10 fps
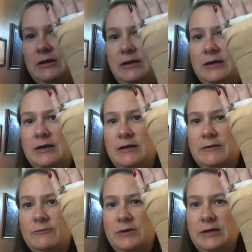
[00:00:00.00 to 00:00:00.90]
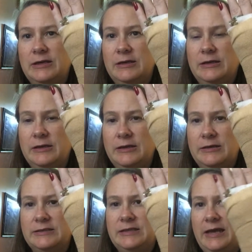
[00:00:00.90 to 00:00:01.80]
the uh, walk-in
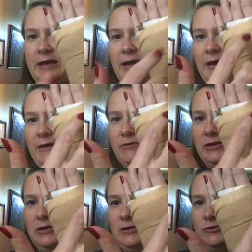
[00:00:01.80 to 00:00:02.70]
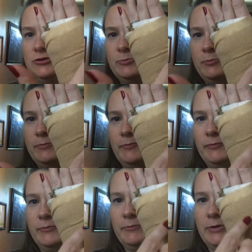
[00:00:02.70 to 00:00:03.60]
clinic today. I have a huge
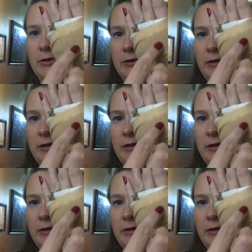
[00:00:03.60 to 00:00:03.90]
burn